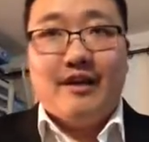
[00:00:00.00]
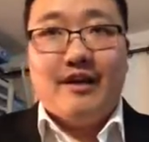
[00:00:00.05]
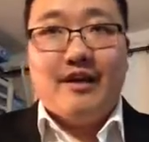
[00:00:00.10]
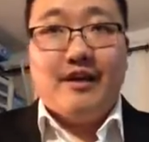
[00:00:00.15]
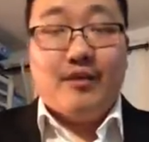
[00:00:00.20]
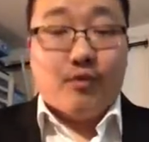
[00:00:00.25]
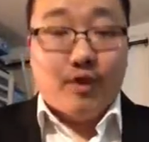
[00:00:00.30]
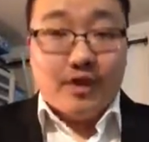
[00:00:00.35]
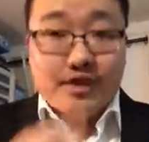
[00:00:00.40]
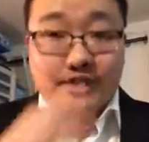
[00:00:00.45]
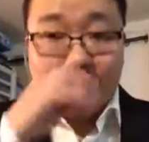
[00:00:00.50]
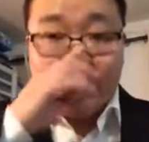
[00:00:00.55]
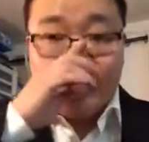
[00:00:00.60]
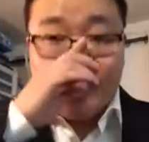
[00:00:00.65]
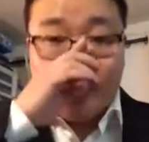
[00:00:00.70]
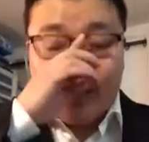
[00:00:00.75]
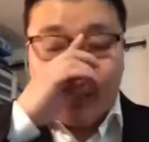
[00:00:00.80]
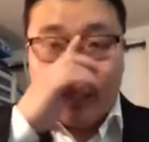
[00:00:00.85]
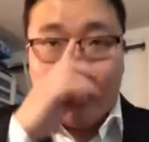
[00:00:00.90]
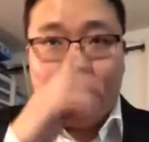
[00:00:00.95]
It wasn't
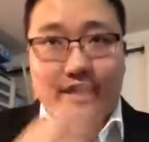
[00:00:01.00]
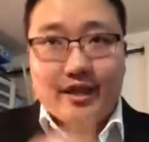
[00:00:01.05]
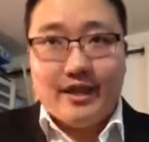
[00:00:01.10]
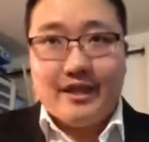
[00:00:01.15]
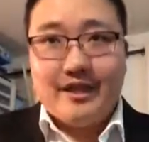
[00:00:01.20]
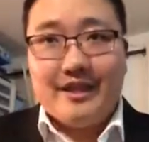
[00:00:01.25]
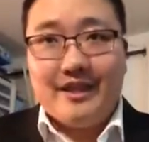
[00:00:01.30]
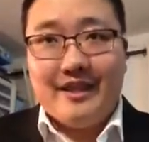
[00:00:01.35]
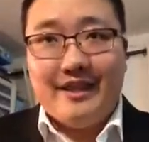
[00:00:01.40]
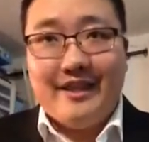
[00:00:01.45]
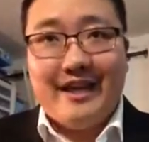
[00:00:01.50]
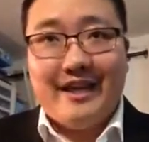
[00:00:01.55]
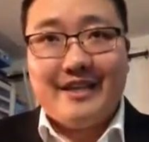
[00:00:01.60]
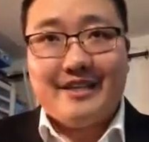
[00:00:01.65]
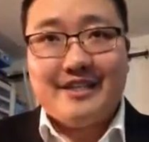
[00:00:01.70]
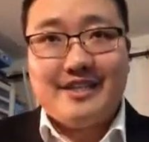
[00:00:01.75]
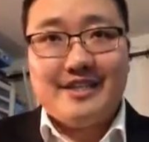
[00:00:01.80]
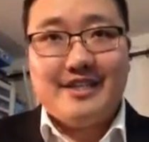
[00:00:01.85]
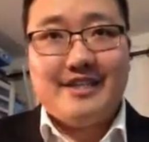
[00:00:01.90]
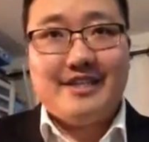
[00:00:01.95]
until
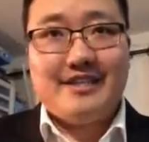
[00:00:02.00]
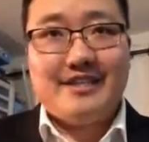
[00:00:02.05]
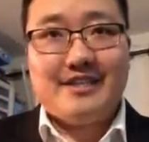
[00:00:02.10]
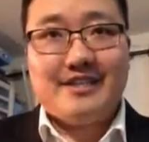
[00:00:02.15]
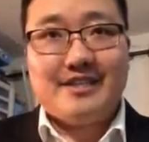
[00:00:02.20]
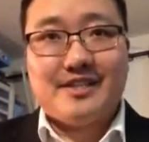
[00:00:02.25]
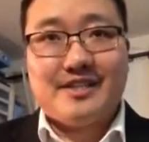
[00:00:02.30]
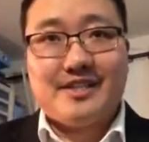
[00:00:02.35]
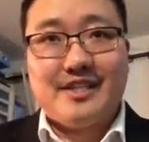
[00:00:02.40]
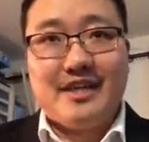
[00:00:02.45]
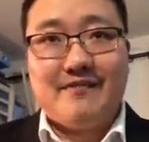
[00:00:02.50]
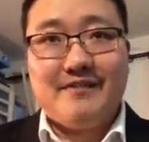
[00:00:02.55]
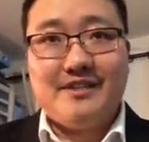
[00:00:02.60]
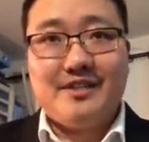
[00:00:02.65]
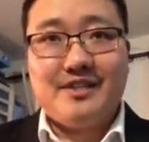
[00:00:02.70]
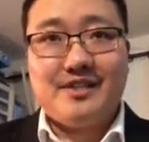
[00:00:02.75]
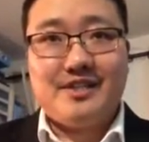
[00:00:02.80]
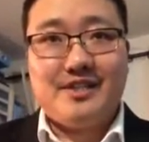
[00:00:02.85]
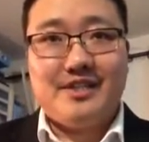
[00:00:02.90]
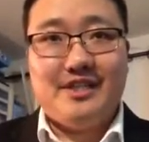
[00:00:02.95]

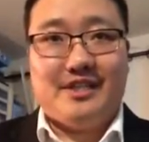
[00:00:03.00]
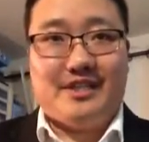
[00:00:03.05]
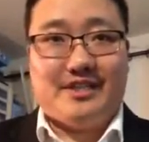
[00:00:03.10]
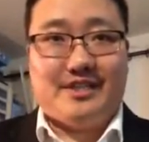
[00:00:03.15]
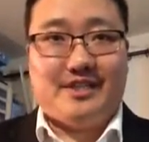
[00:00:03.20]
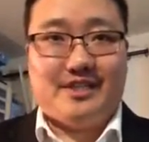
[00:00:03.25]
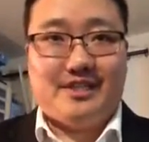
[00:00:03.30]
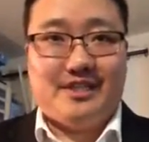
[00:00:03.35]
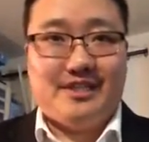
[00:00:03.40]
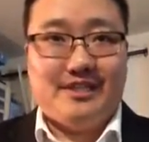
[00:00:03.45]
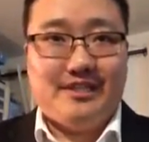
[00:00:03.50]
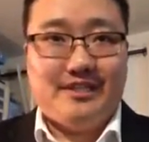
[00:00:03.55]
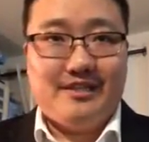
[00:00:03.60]
1976